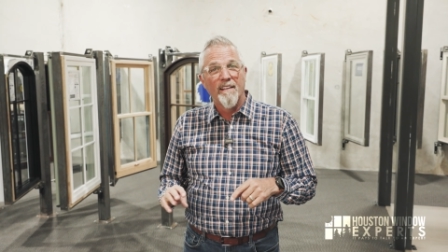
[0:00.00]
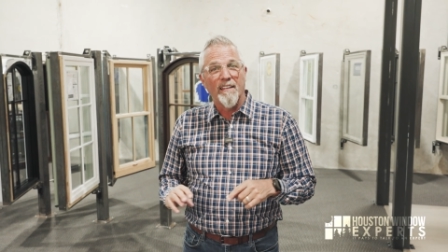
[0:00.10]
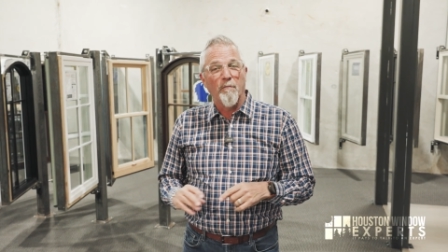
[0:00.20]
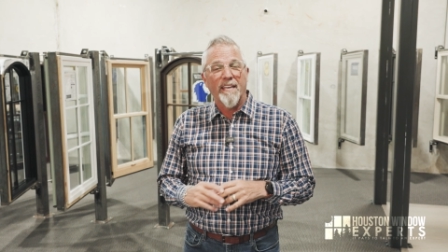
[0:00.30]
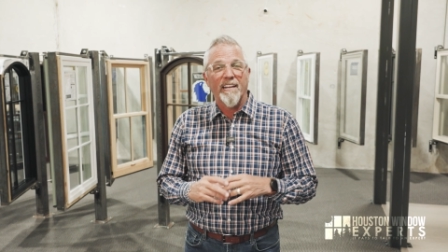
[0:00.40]

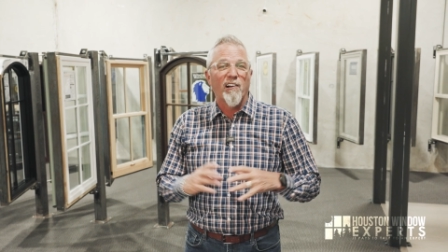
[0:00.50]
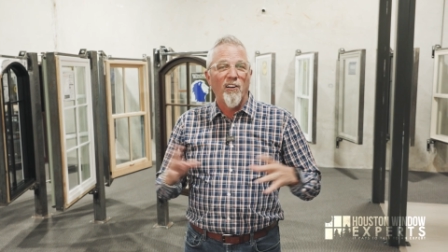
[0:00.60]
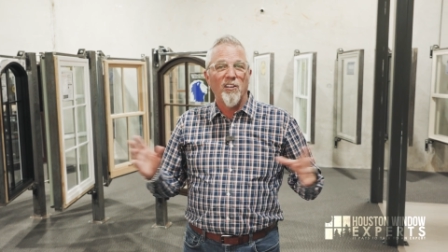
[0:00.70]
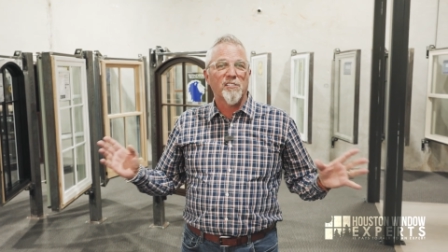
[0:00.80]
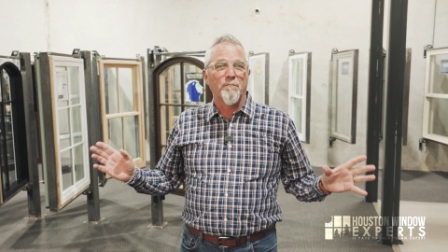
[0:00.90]
that we get
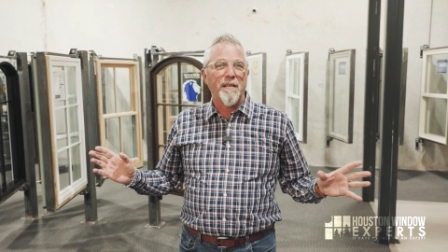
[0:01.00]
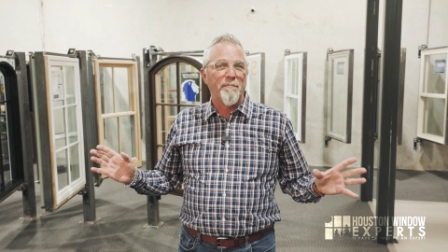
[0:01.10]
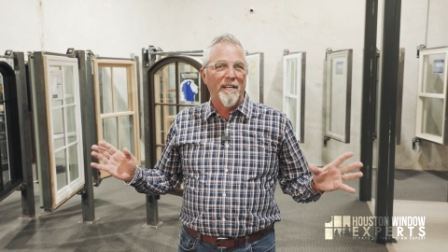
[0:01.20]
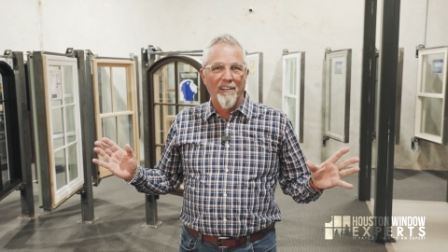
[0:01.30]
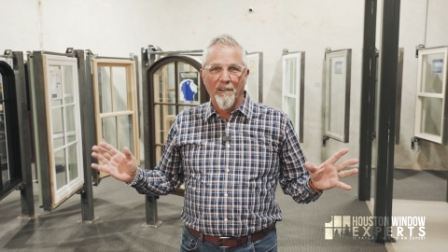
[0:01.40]
calls from
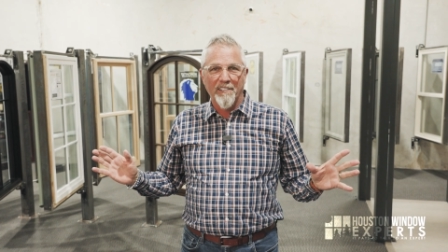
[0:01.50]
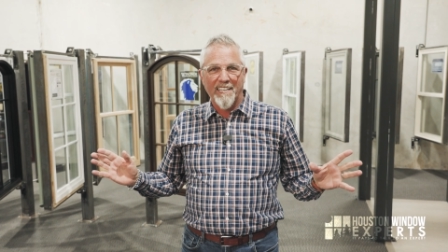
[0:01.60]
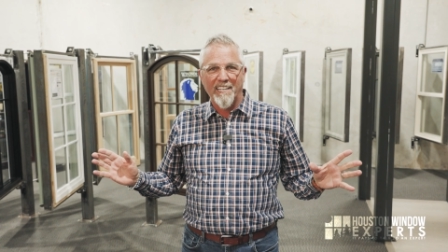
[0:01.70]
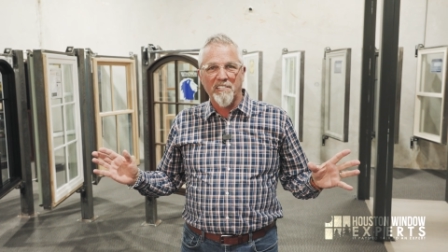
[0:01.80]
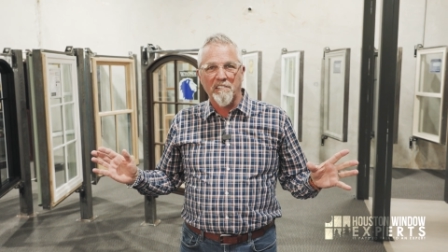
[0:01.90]
people all over the
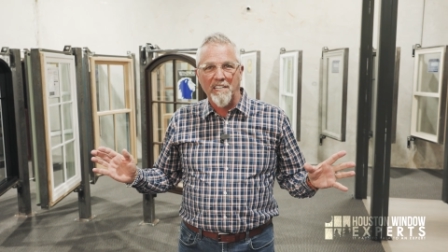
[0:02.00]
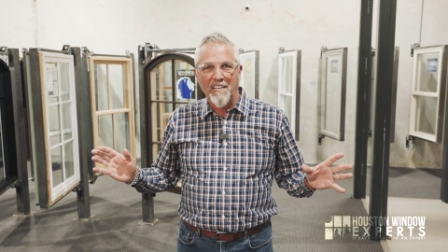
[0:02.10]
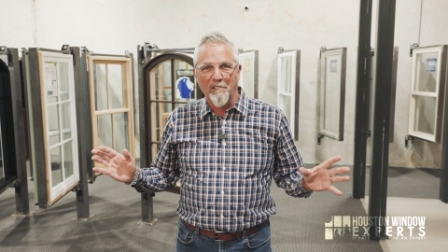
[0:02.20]
country